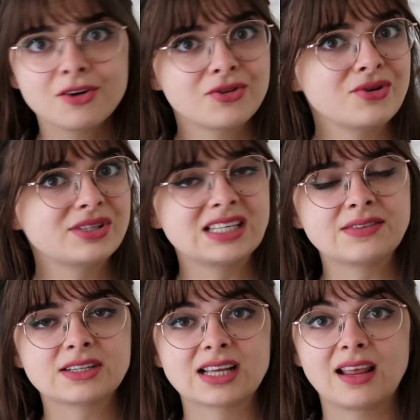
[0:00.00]
go through, see
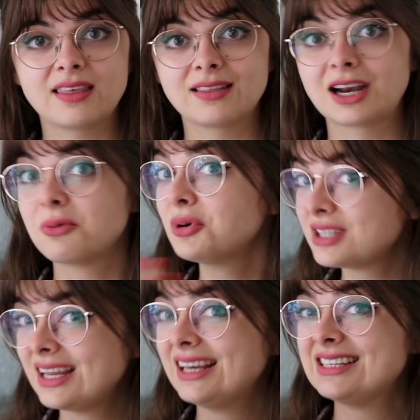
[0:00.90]
if there's anything that I would
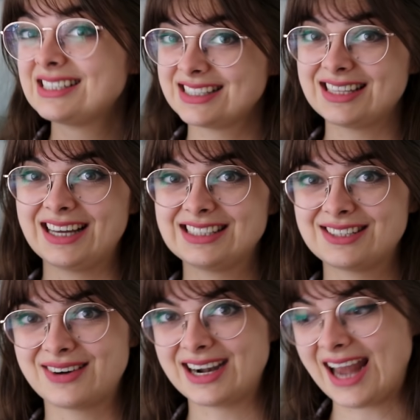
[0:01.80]
still like
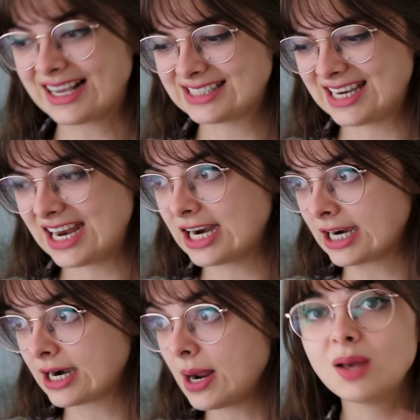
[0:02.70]
to wear next
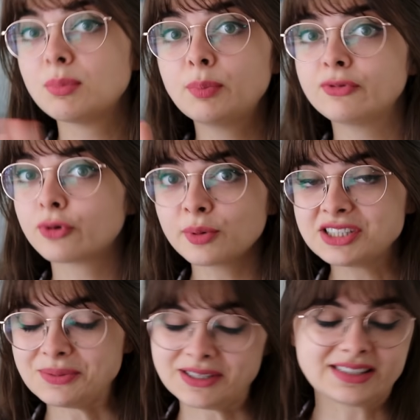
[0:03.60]
year. But before we
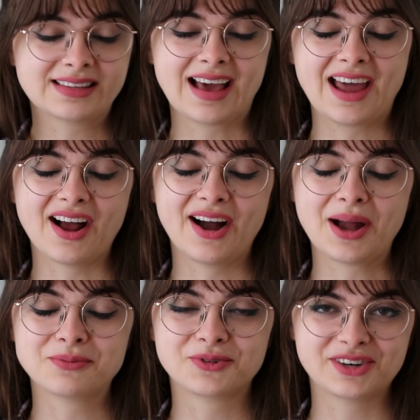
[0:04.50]
jump into that, I
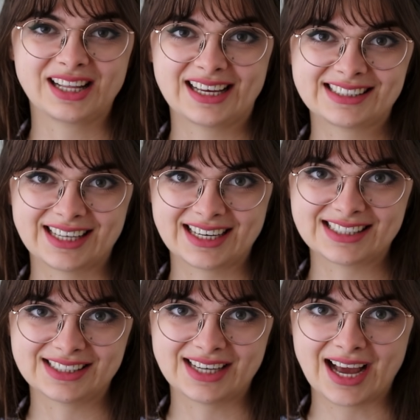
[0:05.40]
am really excited
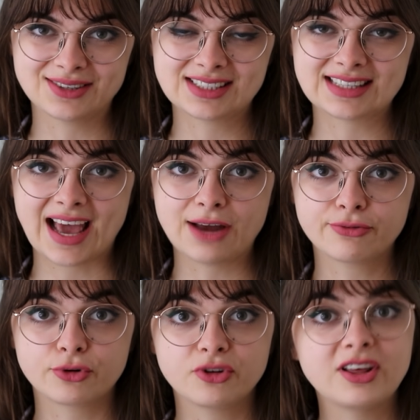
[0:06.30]
to announce that
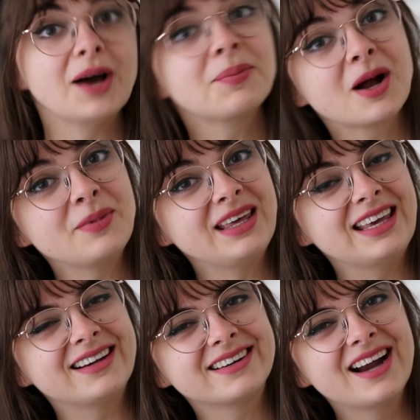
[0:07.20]
for the upcoming
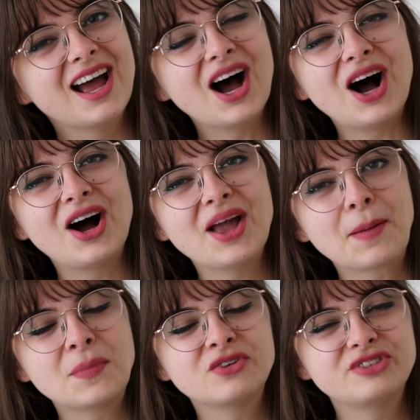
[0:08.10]
year, I
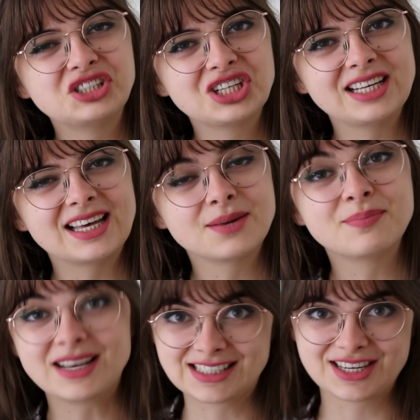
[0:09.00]
am officially an
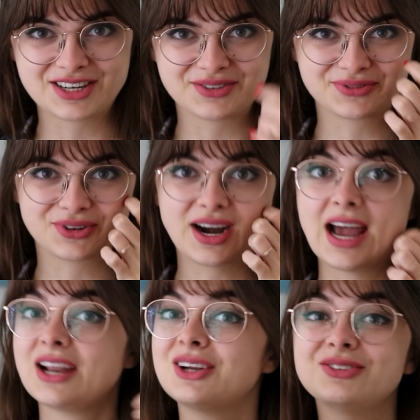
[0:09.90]
ambassador for
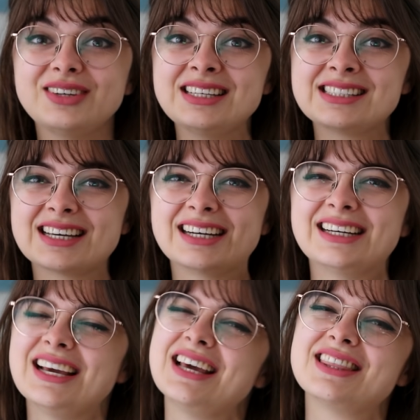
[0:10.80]
Ana Luisa,
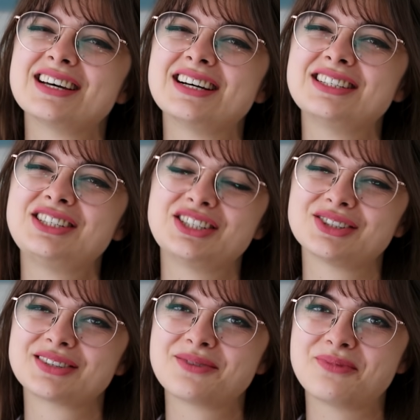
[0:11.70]
the
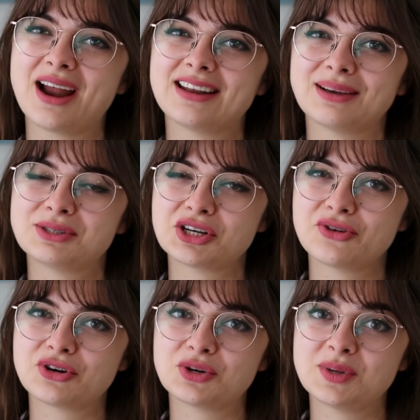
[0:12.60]
jewelry brand. I'm sure
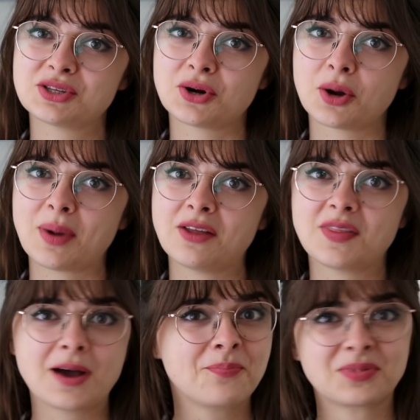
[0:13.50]
you've heard me talk about
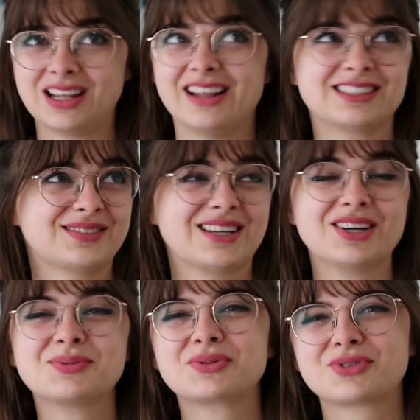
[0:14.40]
them lots of
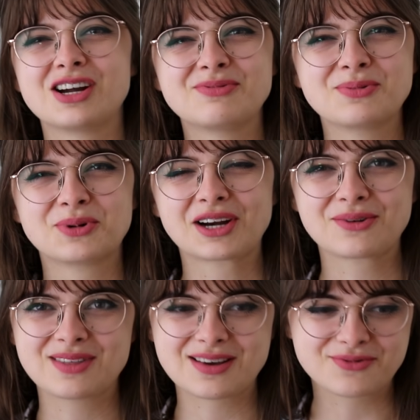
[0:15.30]
times before. I've been working
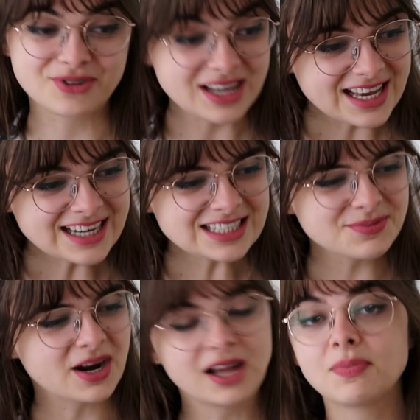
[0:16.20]
with them for years,
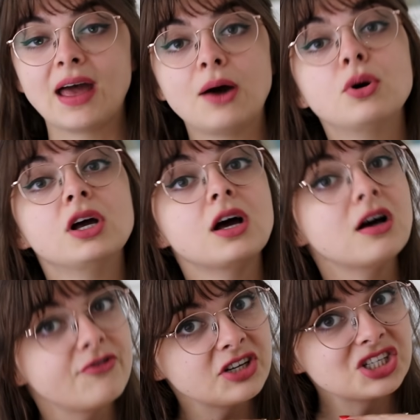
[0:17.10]
but I am now
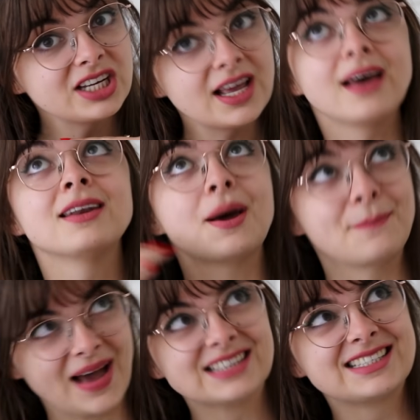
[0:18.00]
officially an
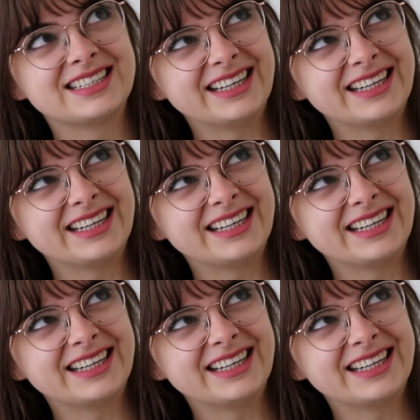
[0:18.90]
ambassador.